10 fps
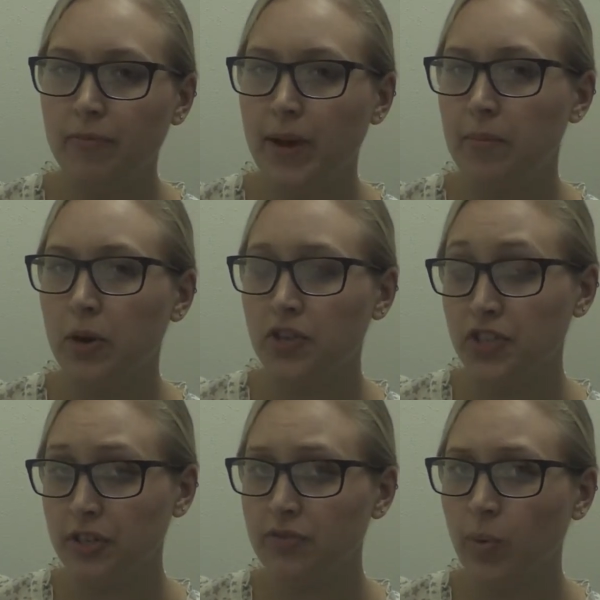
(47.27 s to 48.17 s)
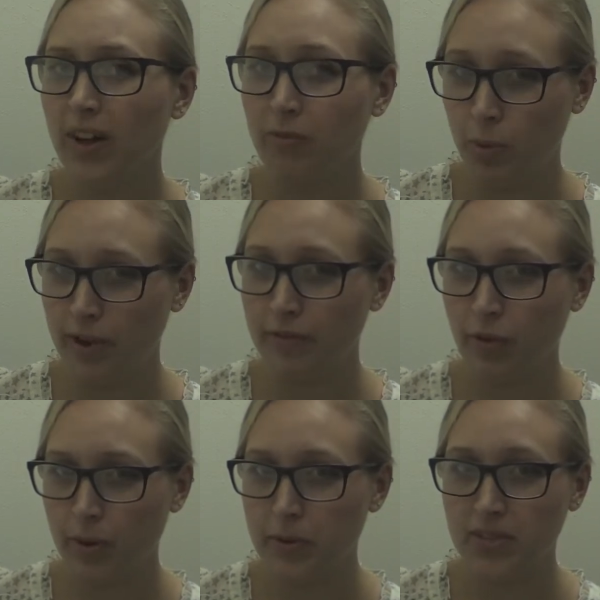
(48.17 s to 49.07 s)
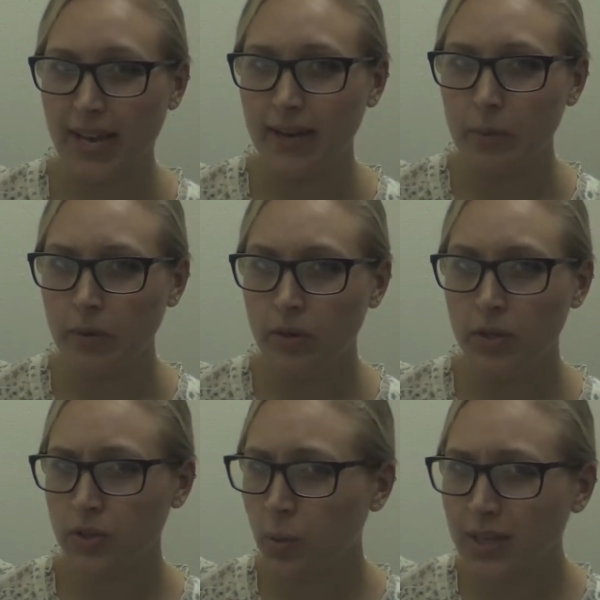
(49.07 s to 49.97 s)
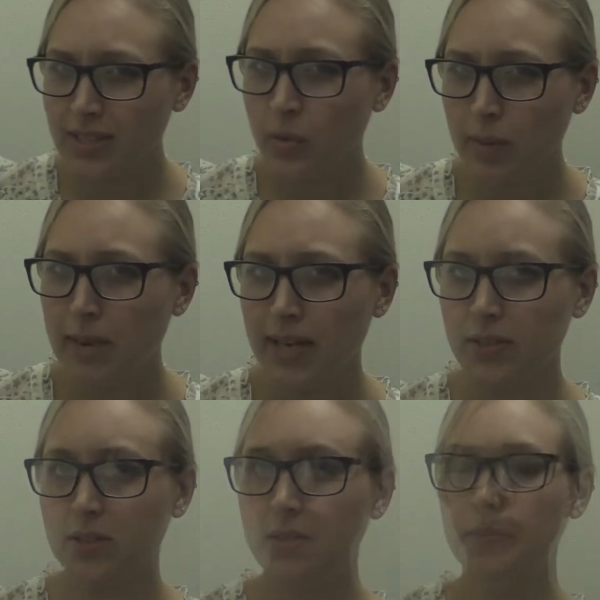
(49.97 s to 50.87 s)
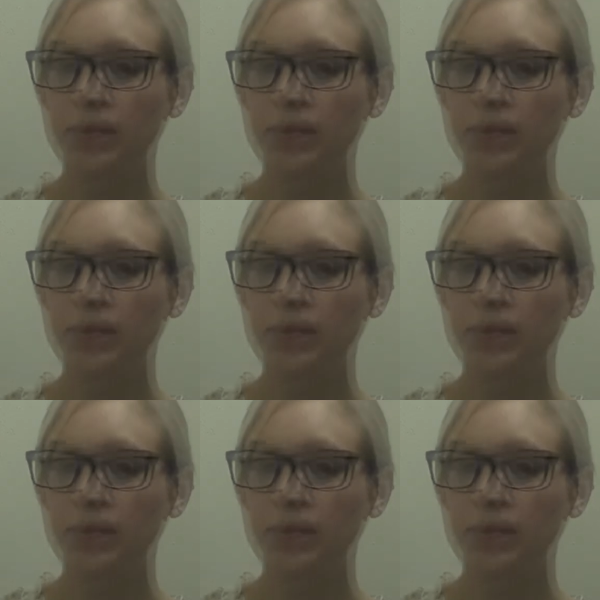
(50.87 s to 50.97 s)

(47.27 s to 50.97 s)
by a margin of 12.4%. So what did we miss?